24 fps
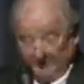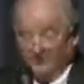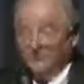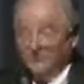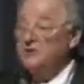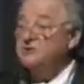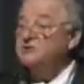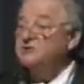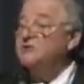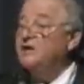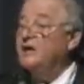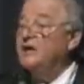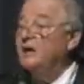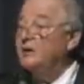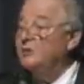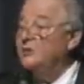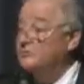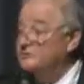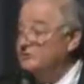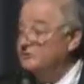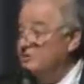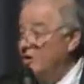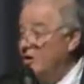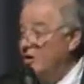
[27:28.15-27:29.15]
This yellow
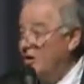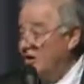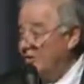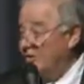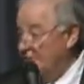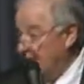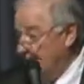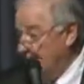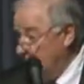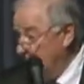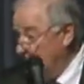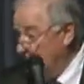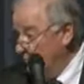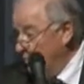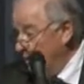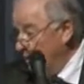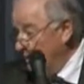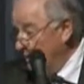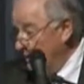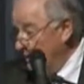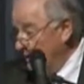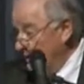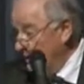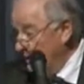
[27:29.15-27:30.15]
star that I'm
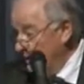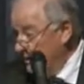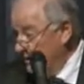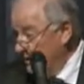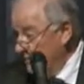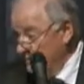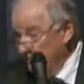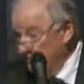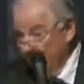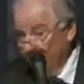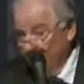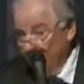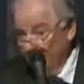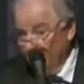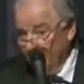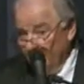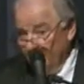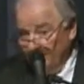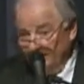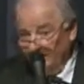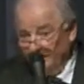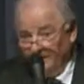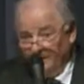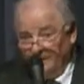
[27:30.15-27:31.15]
wearing now
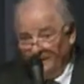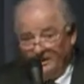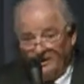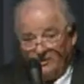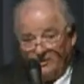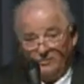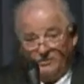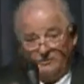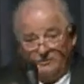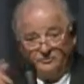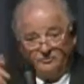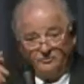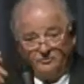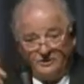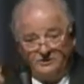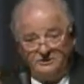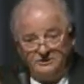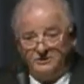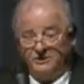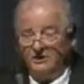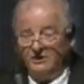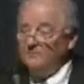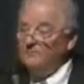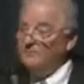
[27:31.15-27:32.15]
was
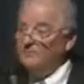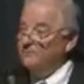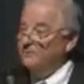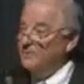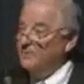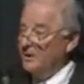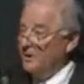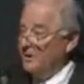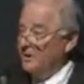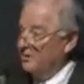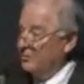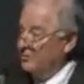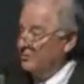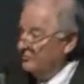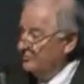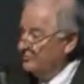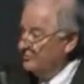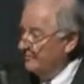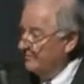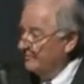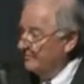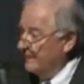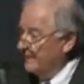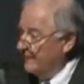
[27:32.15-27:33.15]
originally
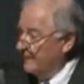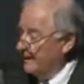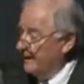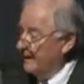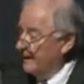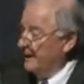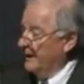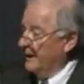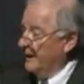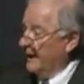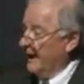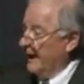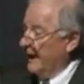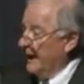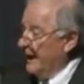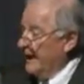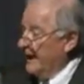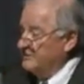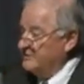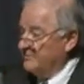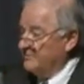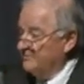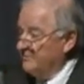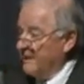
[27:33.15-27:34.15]
proposed
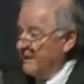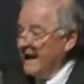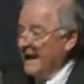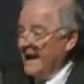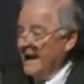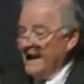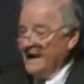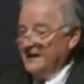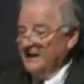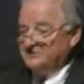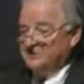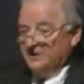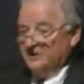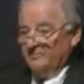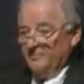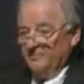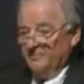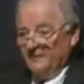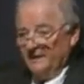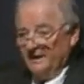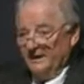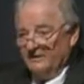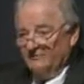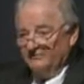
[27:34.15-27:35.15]
as a badge that
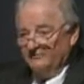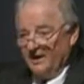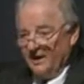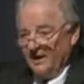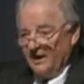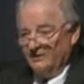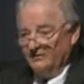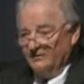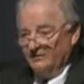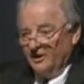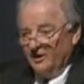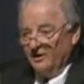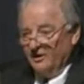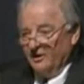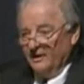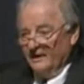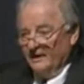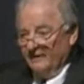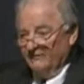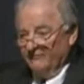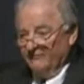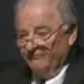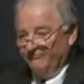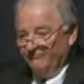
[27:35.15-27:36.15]
would be
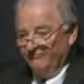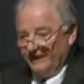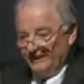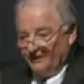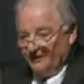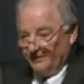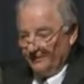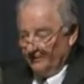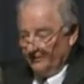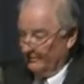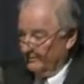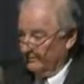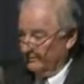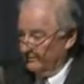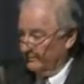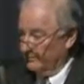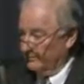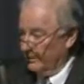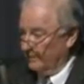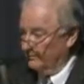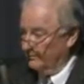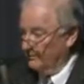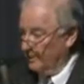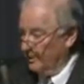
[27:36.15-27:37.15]
involuntarily inflicted
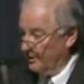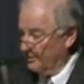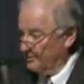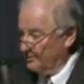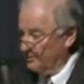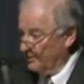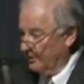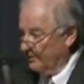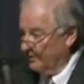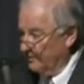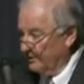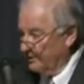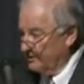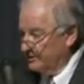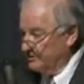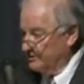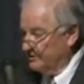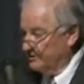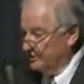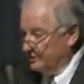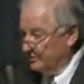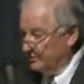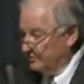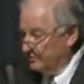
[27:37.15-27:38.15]
upon Germany's
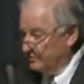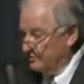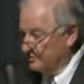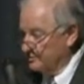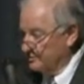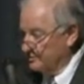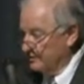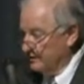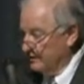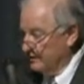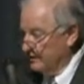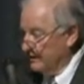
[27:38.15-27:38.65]
Jews